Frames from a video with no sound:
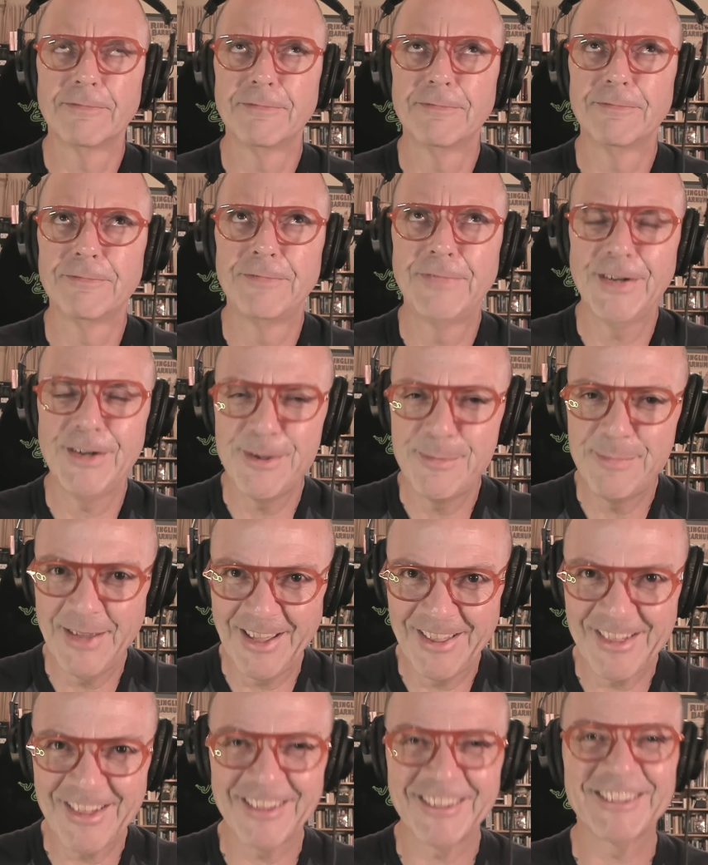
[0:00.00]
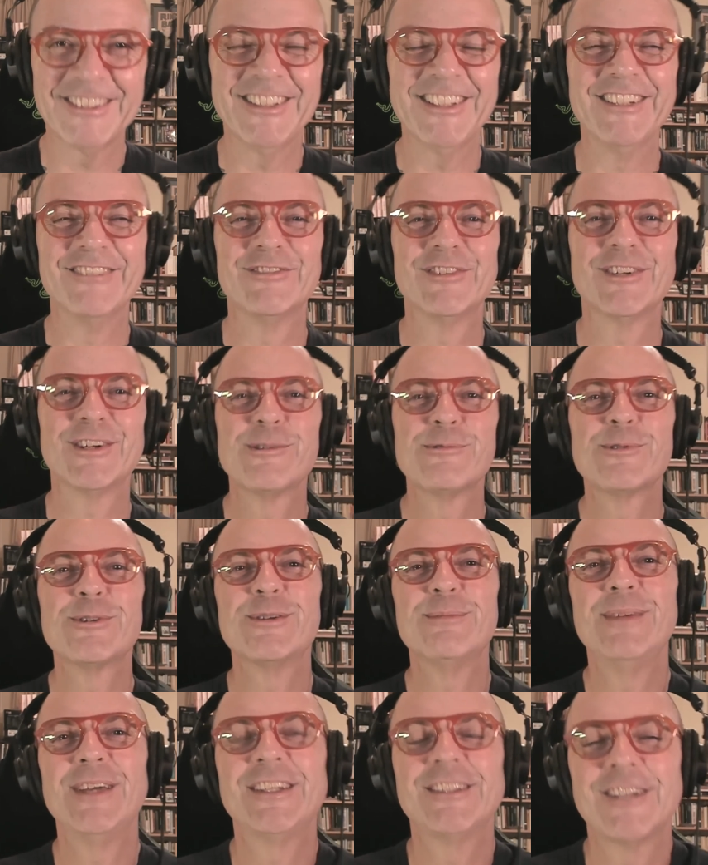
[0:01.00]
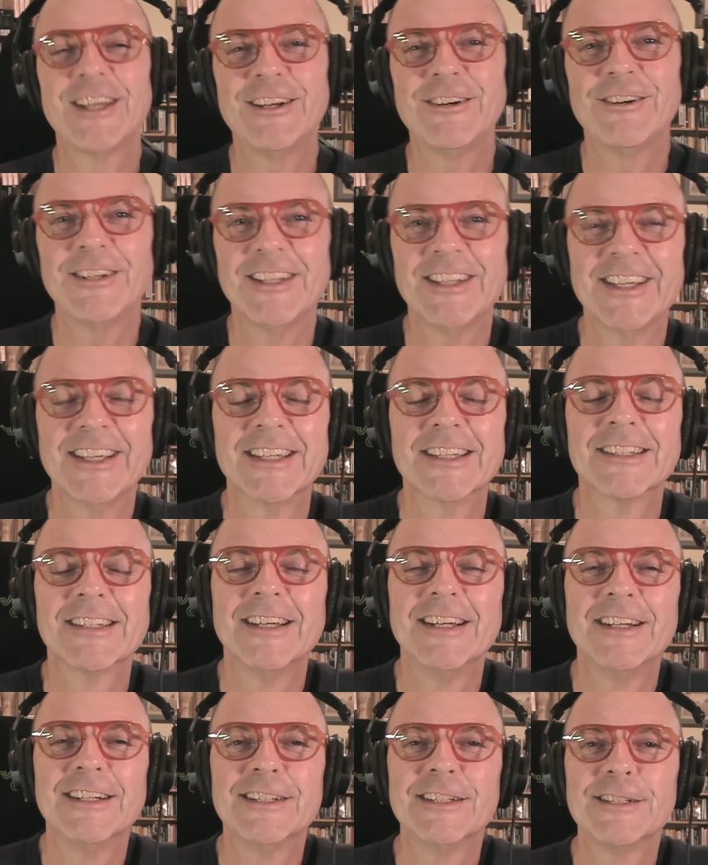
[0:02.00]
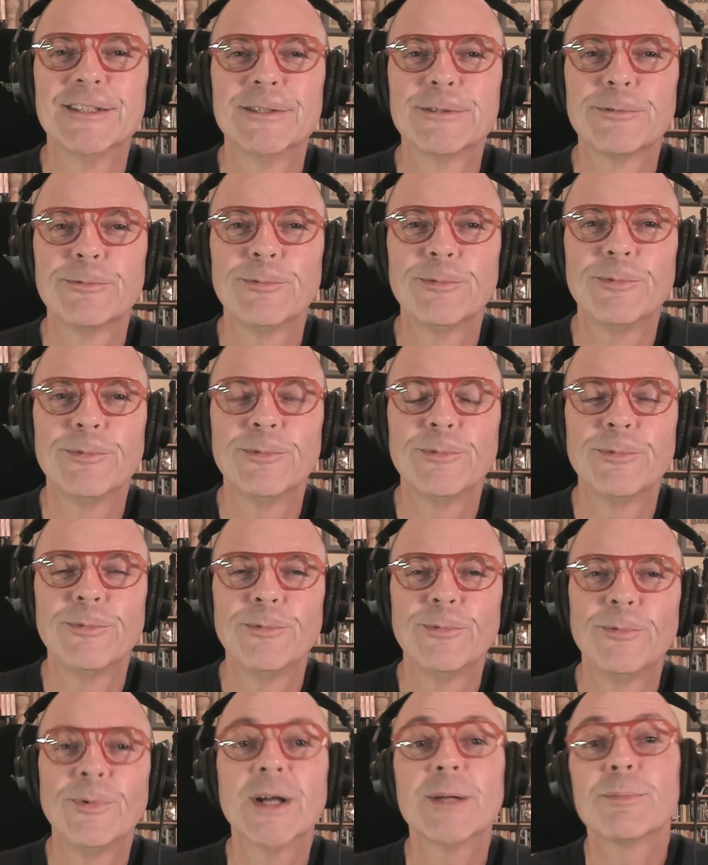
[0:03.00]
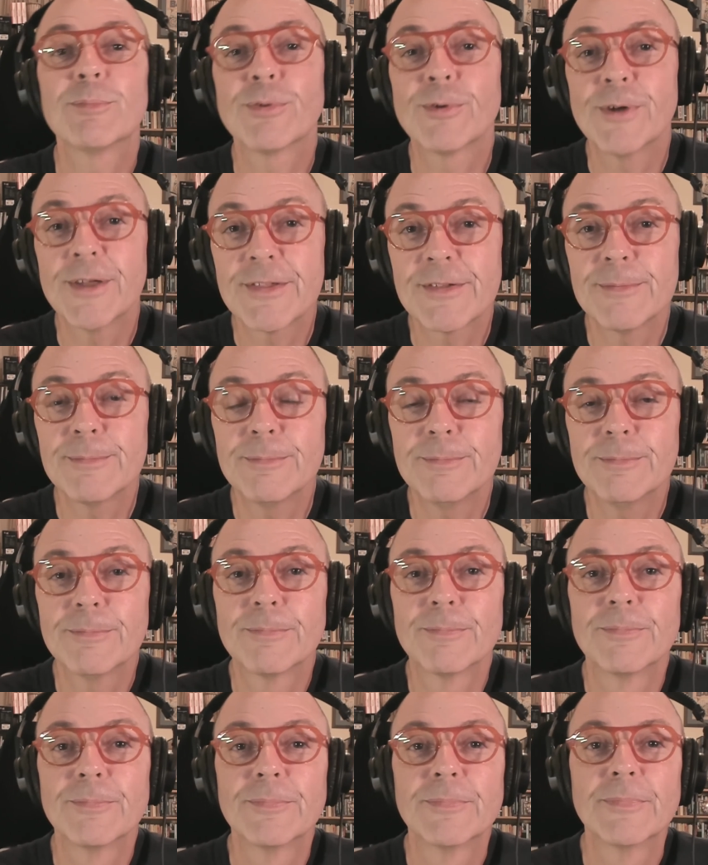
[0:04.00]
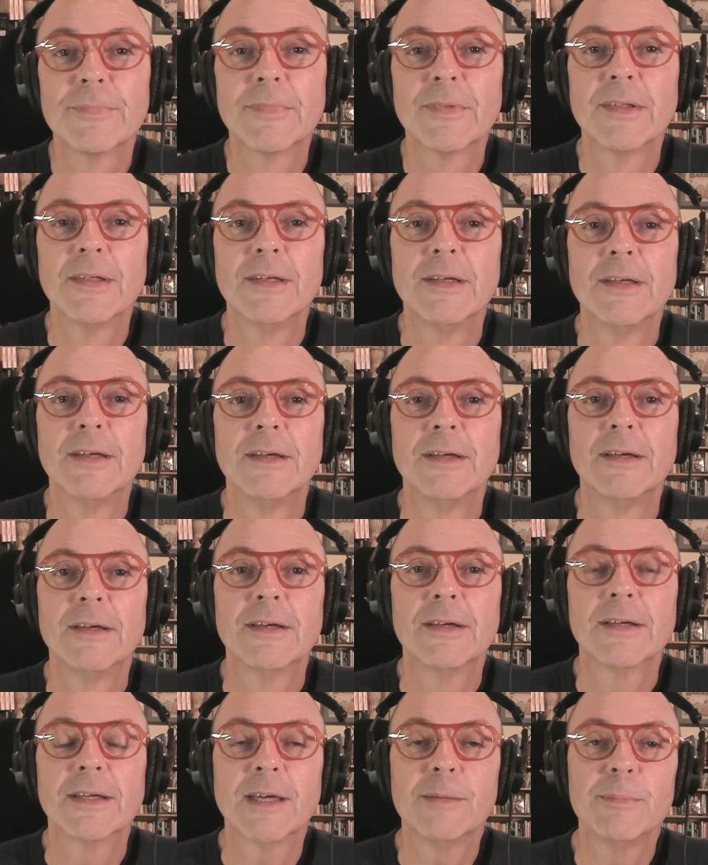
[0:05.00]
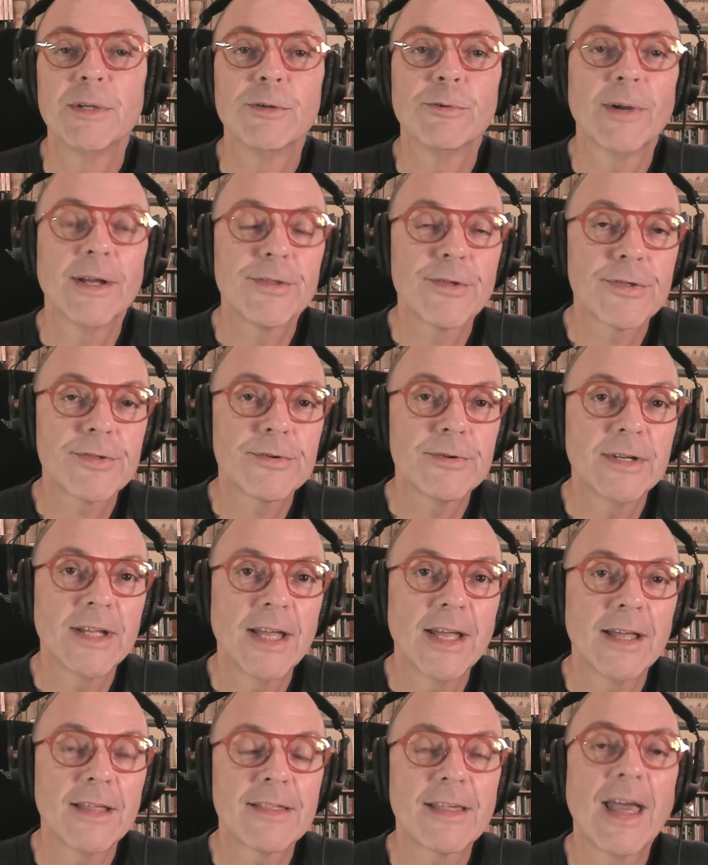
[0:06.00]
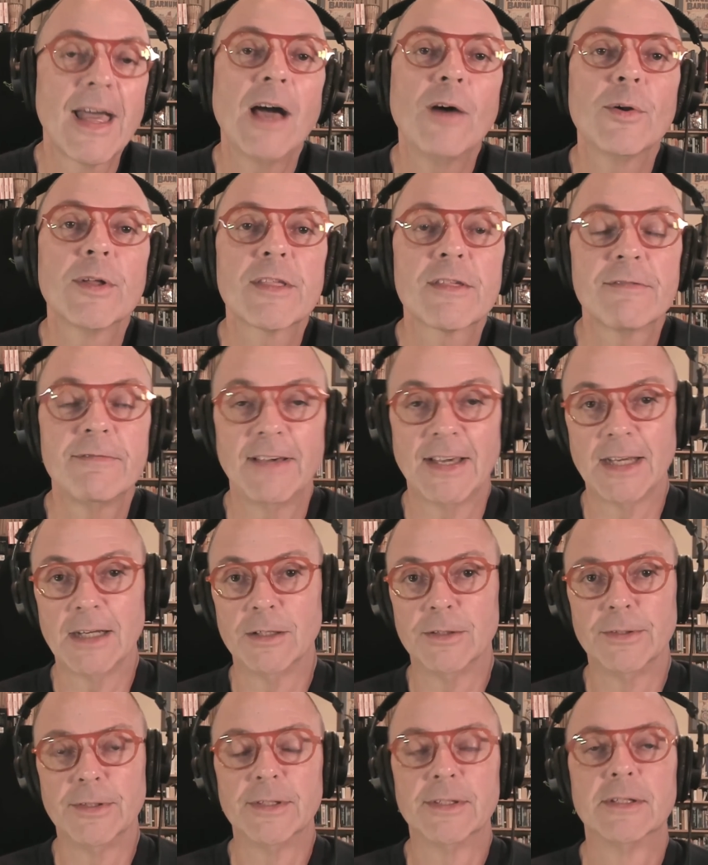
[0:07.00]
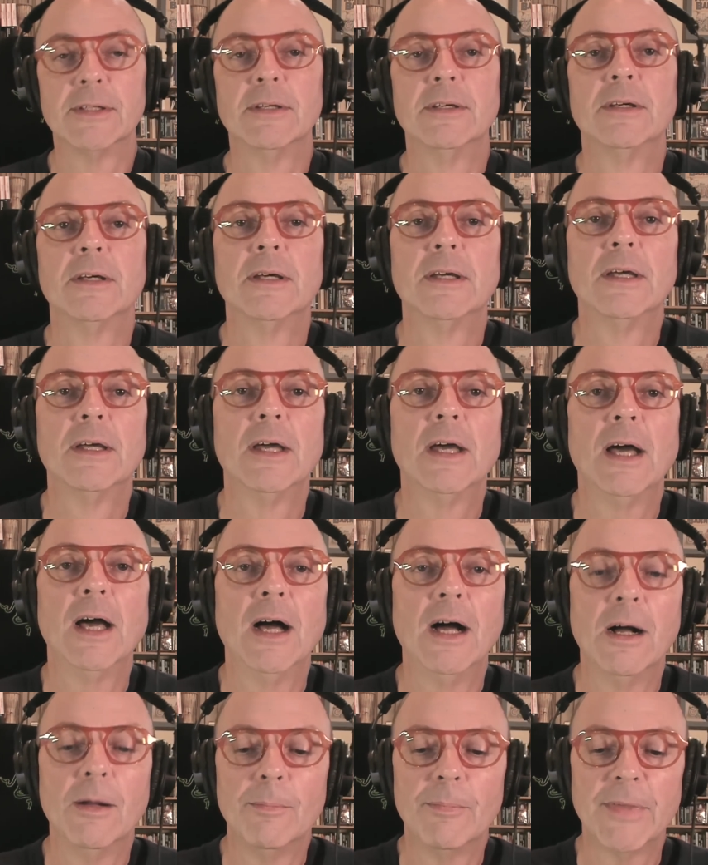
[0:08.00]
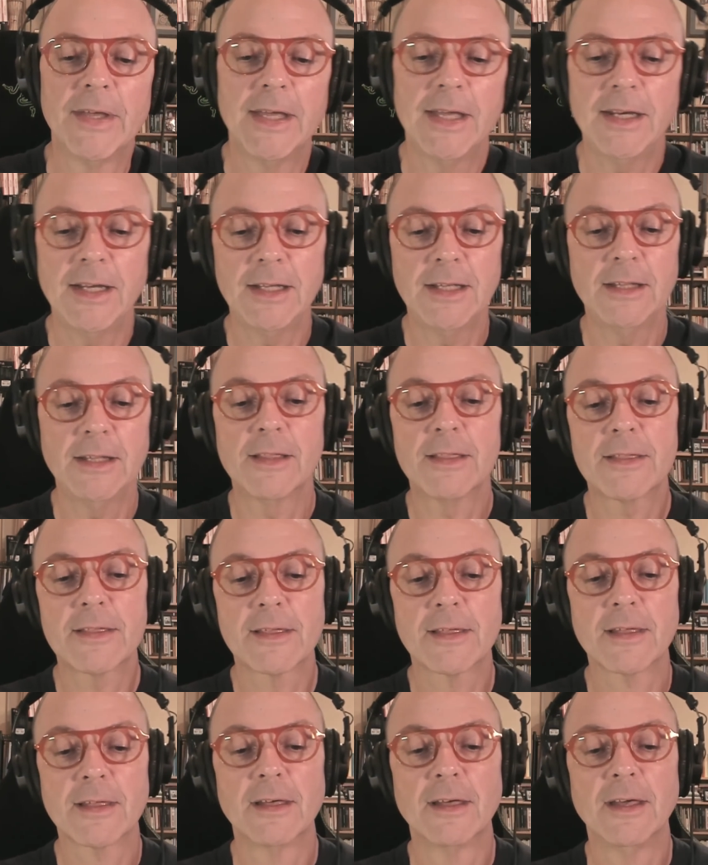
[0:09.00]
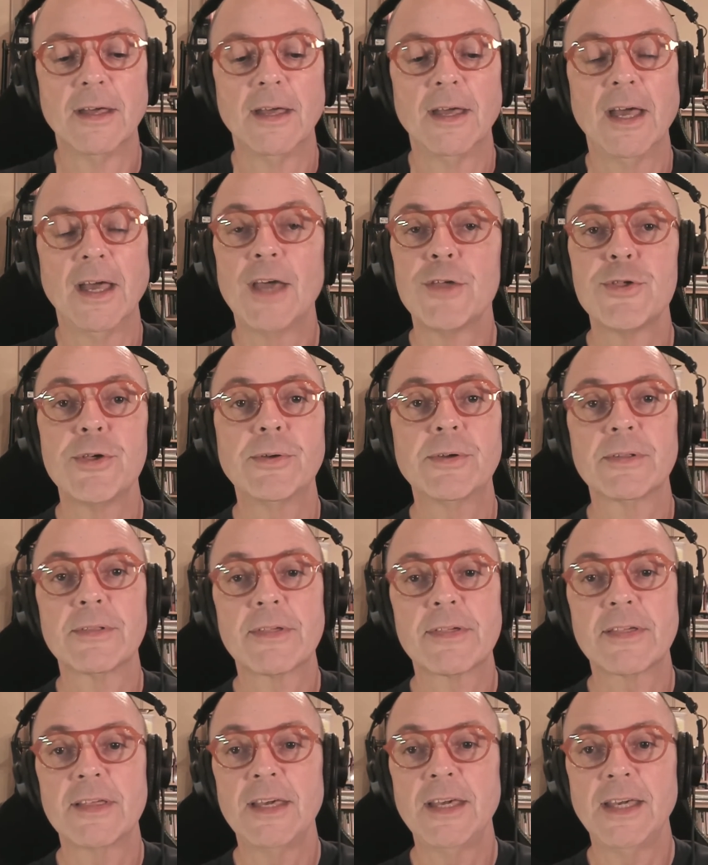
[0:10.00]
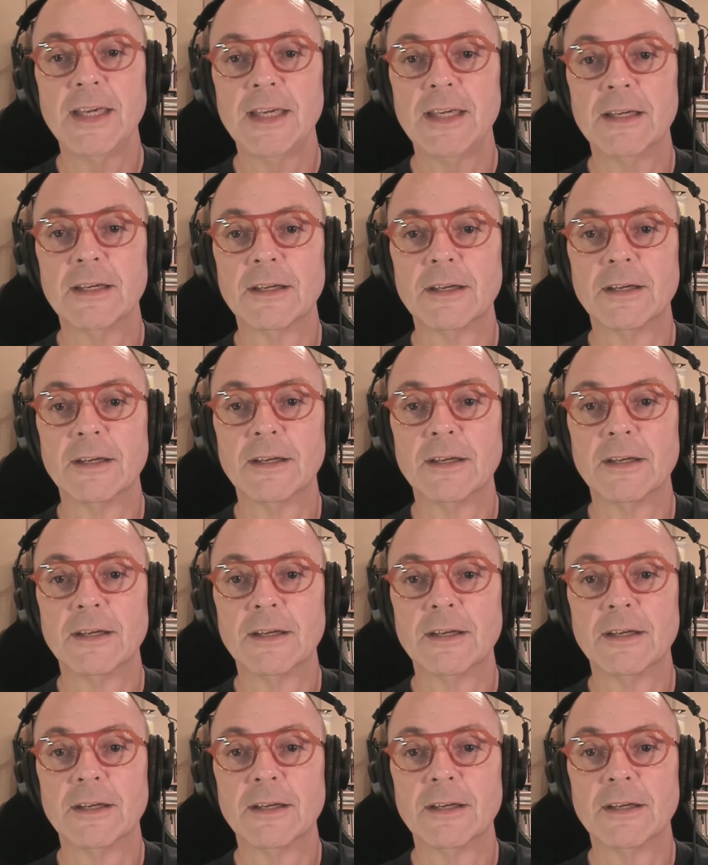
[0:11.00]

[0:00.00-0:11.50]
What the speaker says: very basically, very rudimentarily, what Prism can be registered as, how it's found. It is, as you can see,